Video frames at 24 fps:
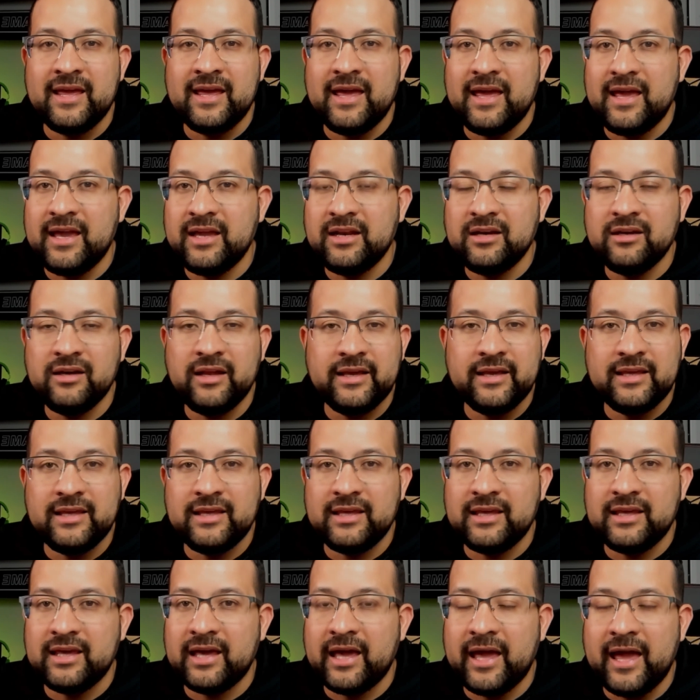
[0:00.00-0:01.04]
any like
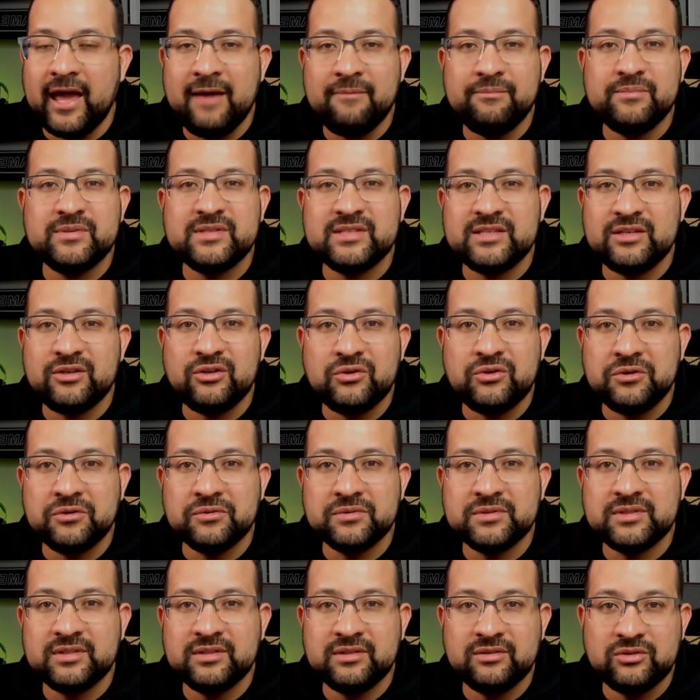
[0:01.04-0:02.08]
apps you
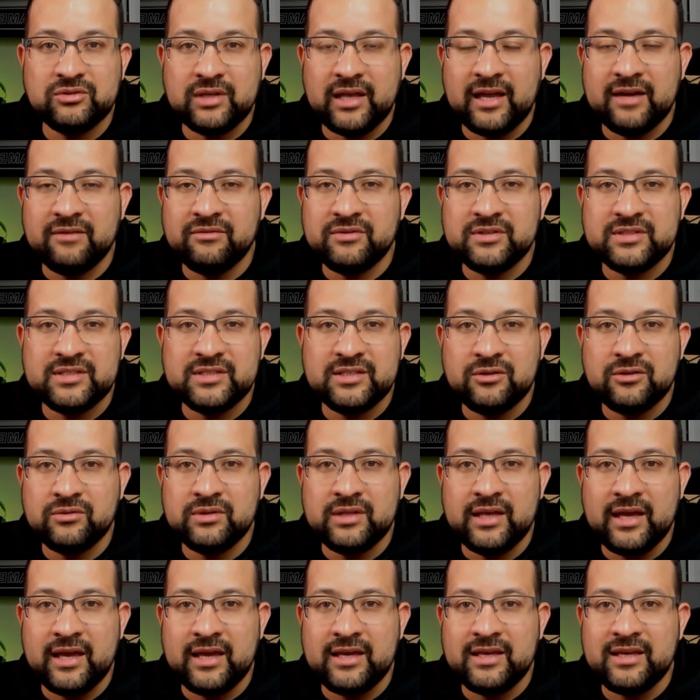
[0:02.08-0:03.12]
using every single
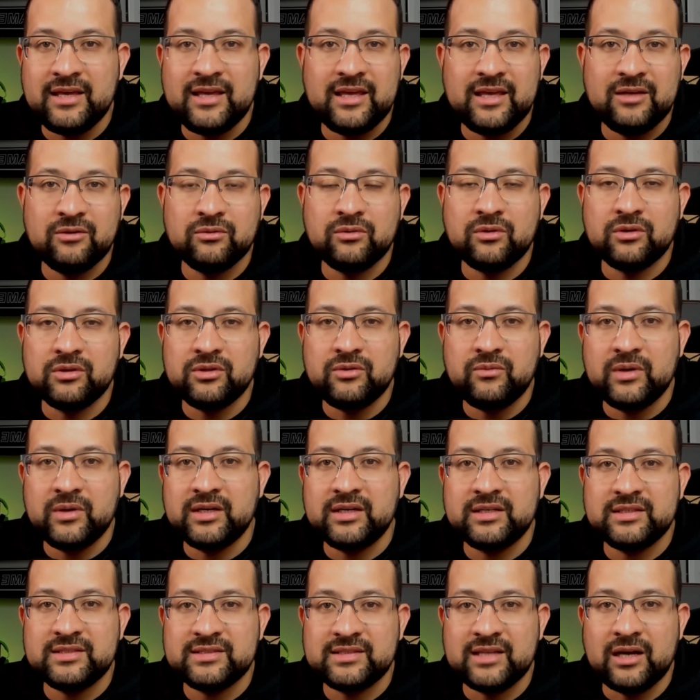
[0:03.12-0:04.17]
day, you don't want to
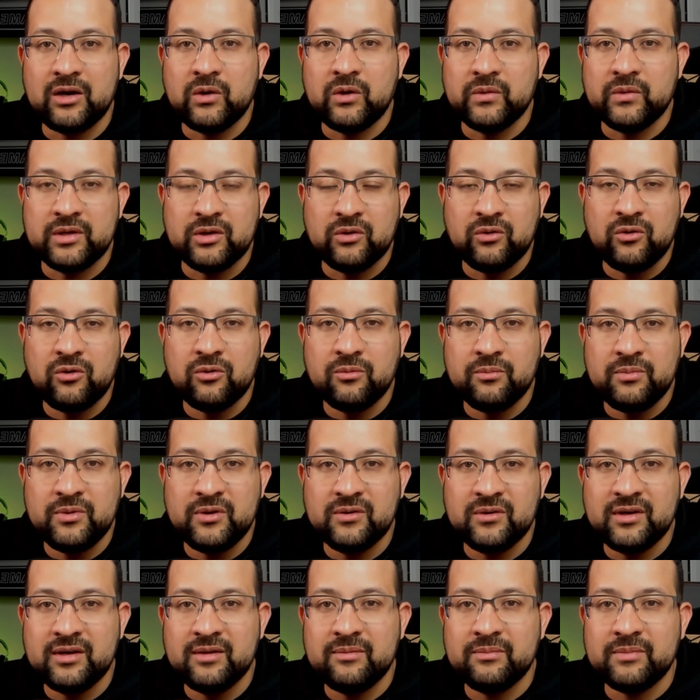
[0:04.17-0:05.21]
install in your
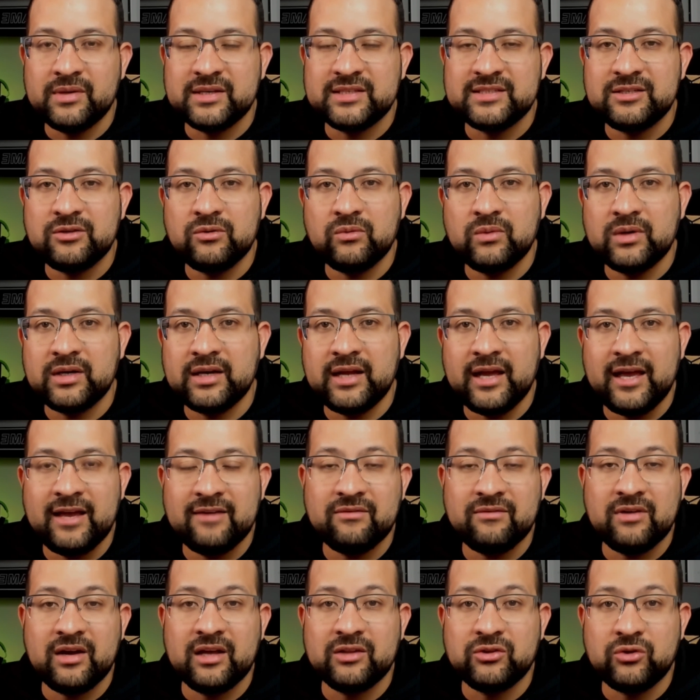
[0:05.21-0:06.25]
computer, but you want to have
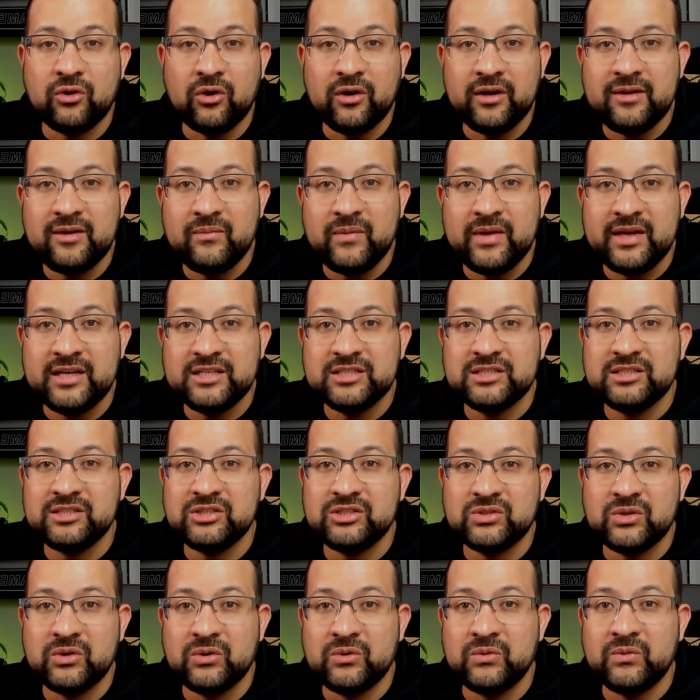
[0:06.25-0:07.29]
a Docker image,
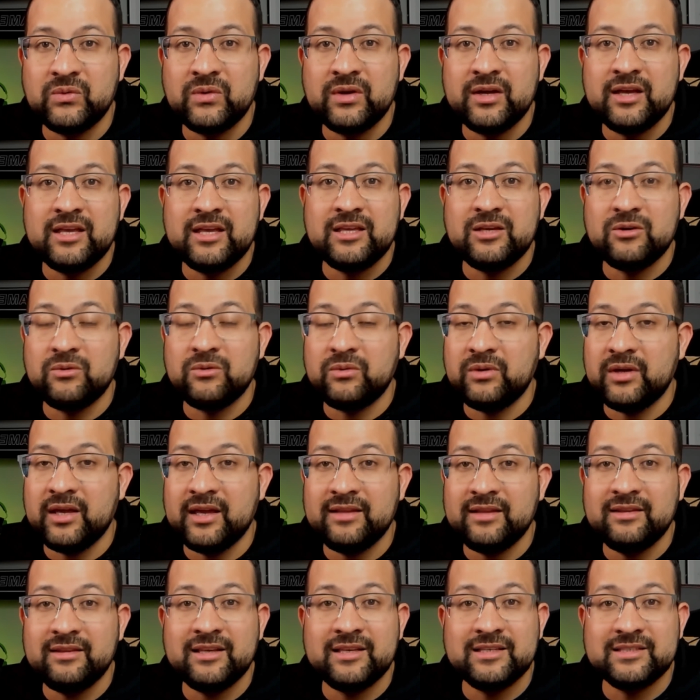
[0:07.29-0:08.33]
so you
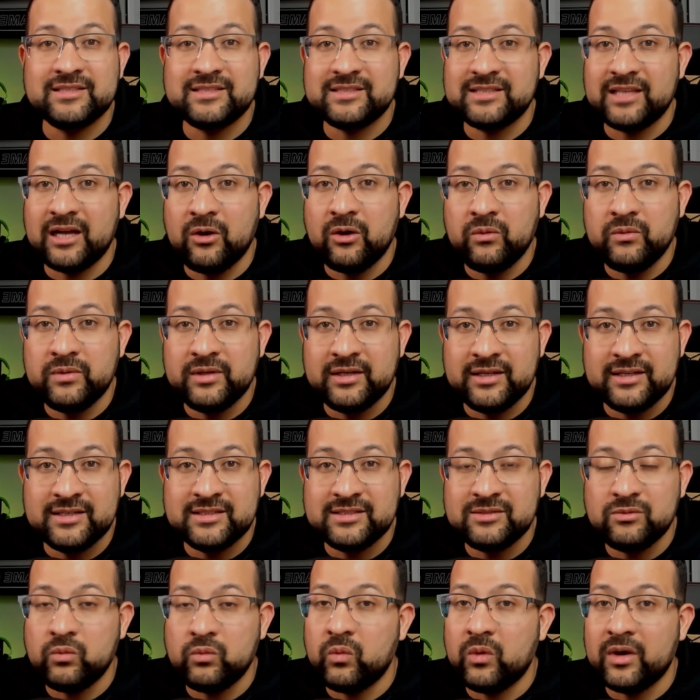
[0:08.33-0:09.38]
can install this
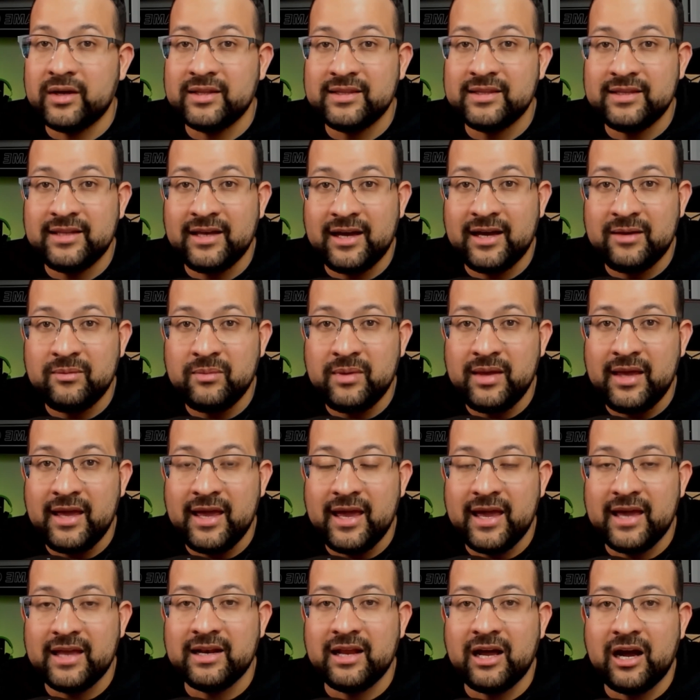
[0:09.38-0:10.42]
one time
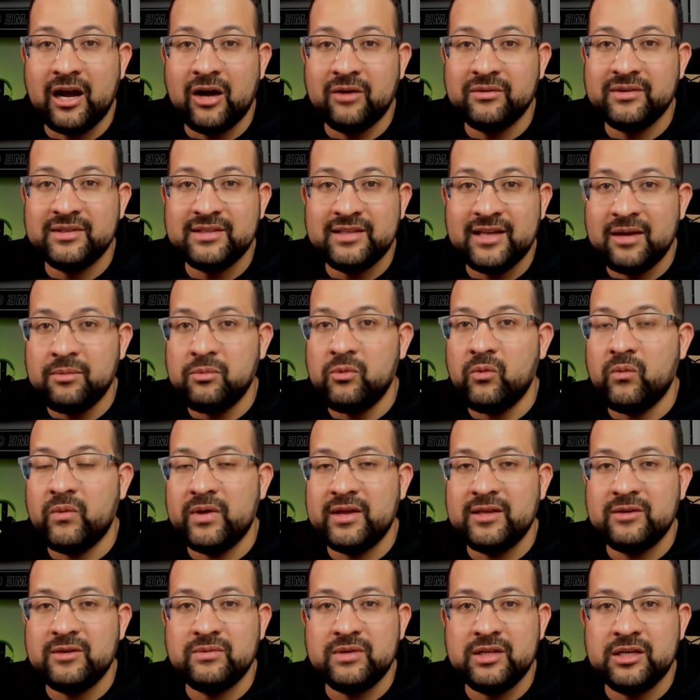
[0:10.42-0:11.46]
and all the time when
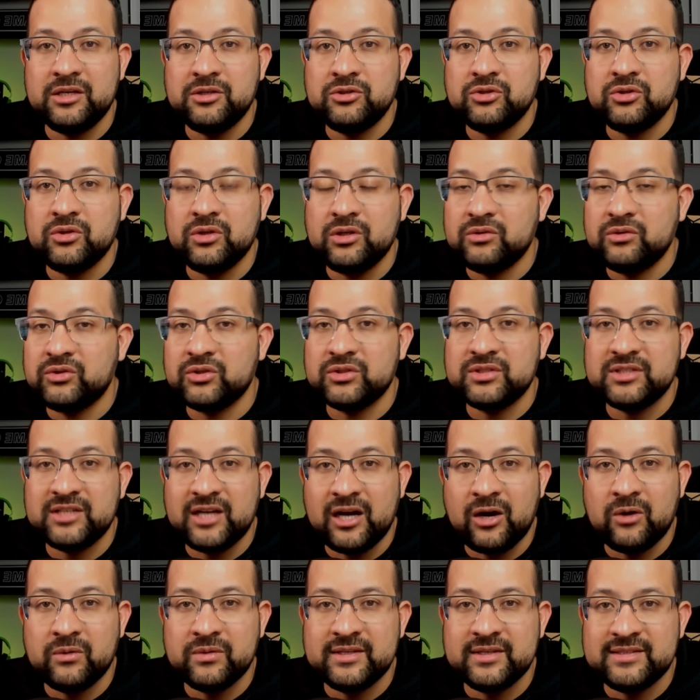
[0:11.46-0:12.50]
you need, you just
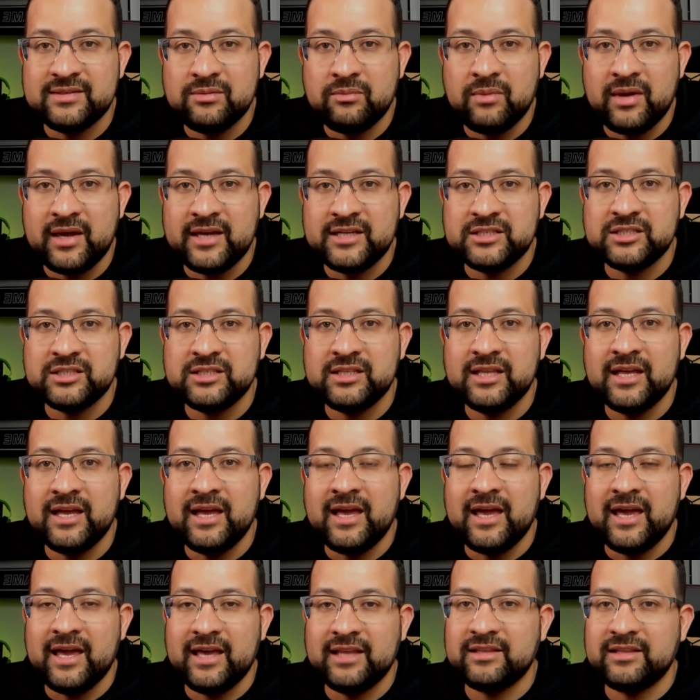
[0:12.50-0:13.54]
call this image
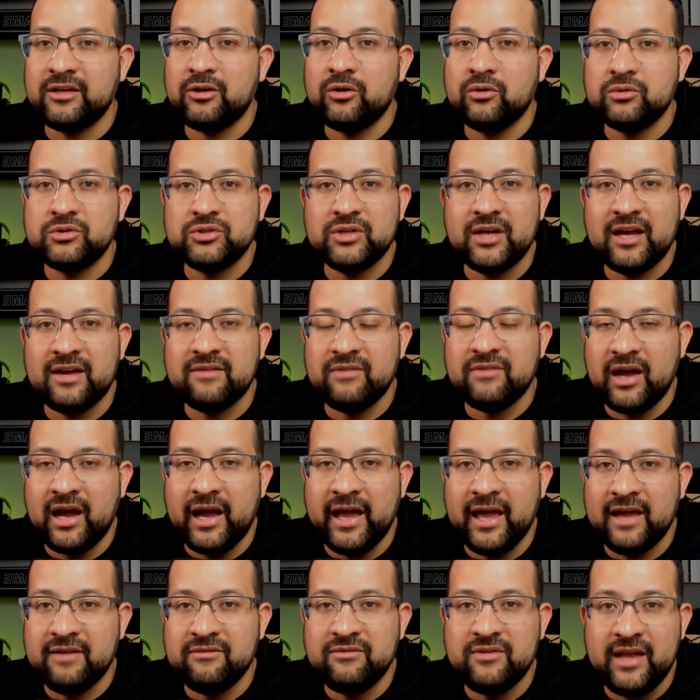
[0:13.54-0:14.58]
and they go to have
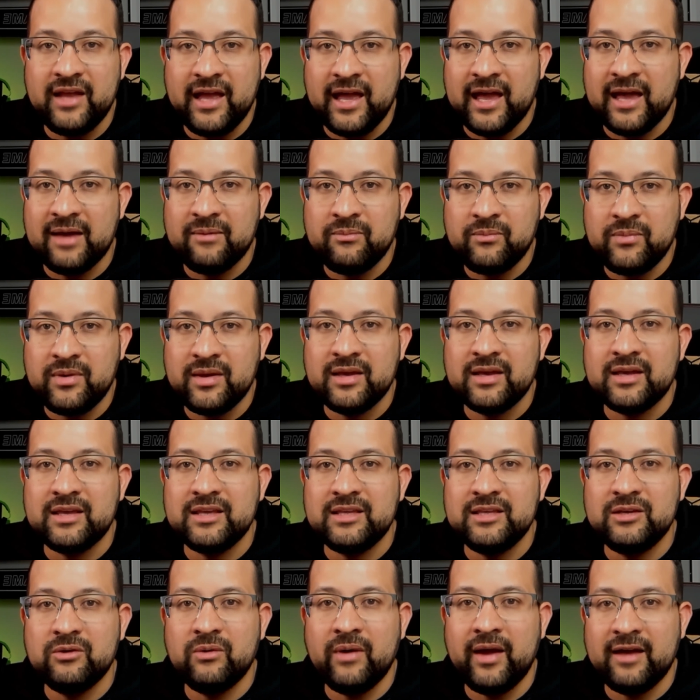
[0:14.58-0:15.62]
every app
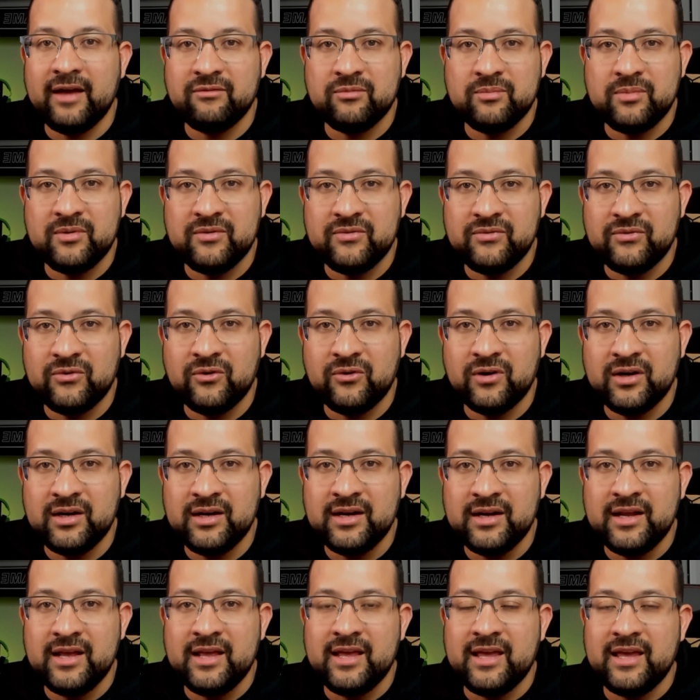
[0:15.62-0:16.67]
you have before
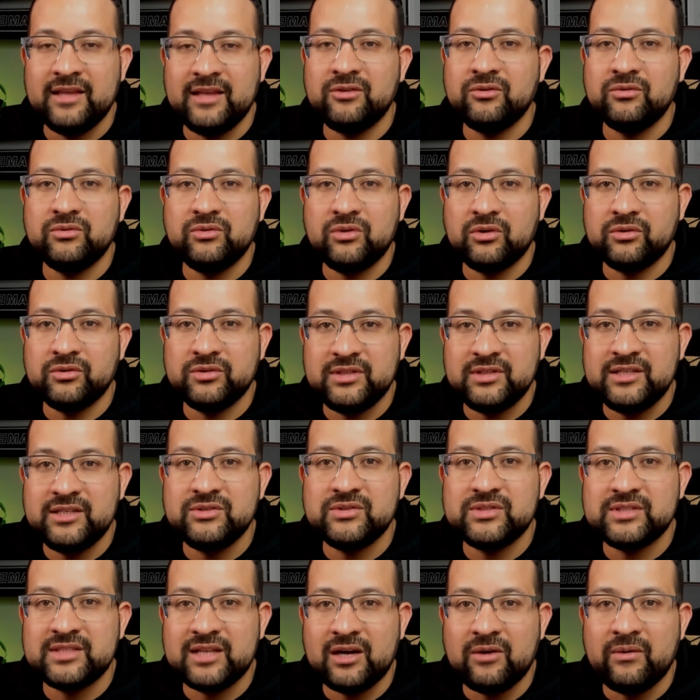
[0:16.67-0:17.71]
and you don't need to
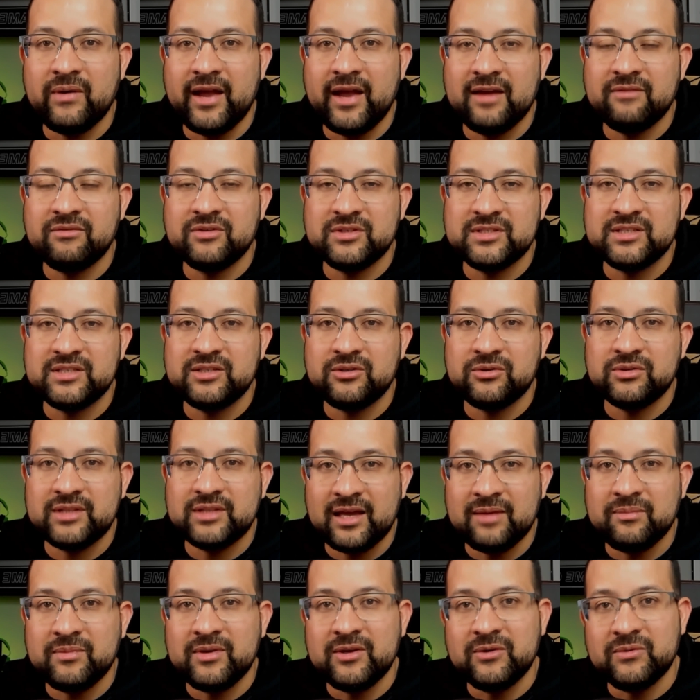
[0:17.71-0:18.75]
install every single
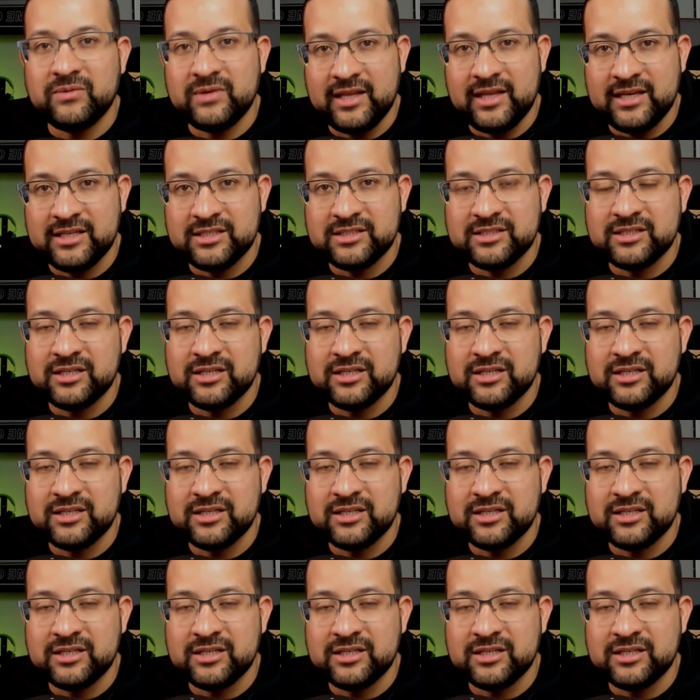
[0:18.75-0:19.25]
time you need.